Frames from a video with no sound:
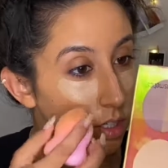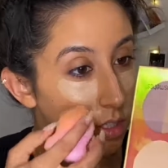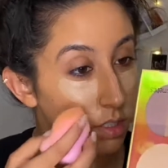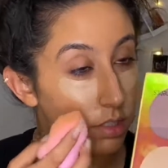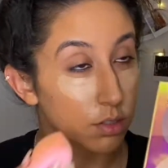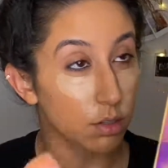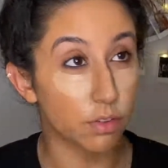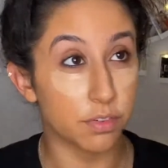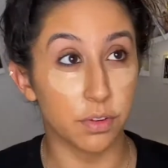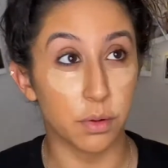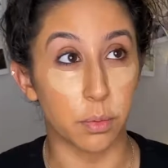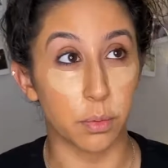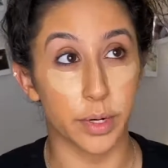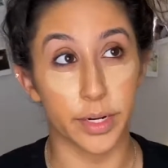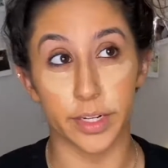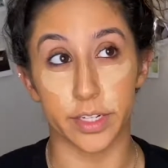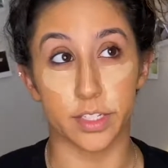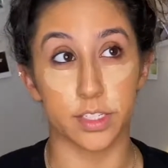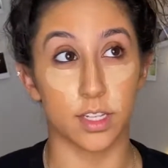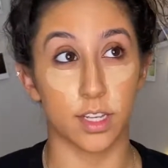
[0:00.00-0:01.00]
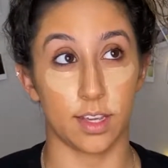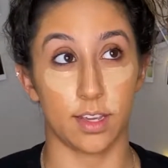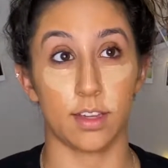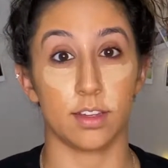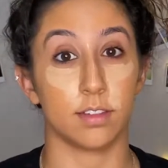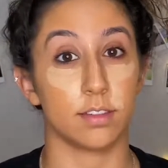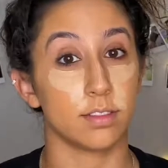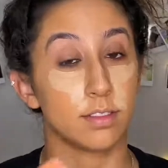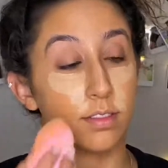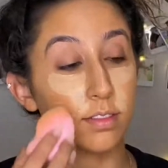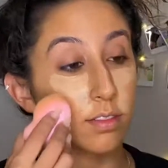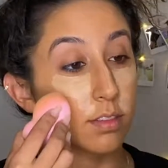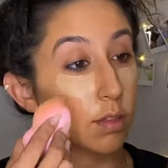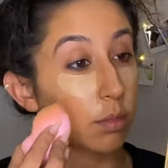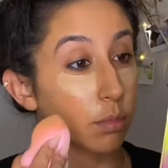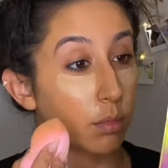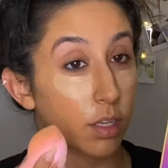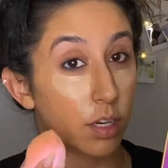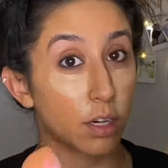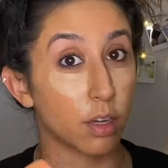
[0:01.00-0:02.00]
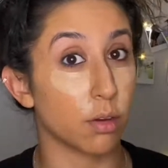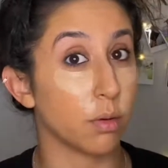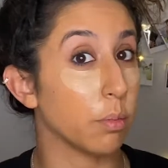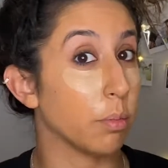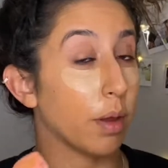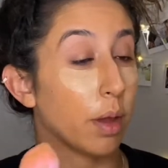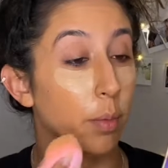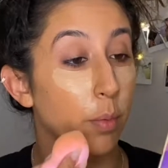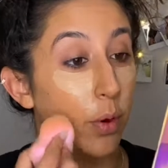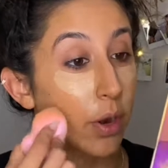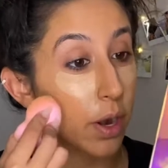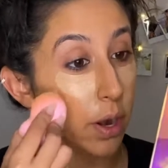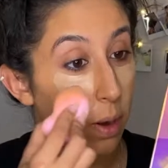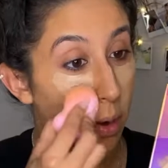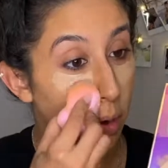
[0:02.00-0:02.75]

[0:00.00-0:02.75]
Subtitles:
So if it works, hey, I'm gonna go and buy more.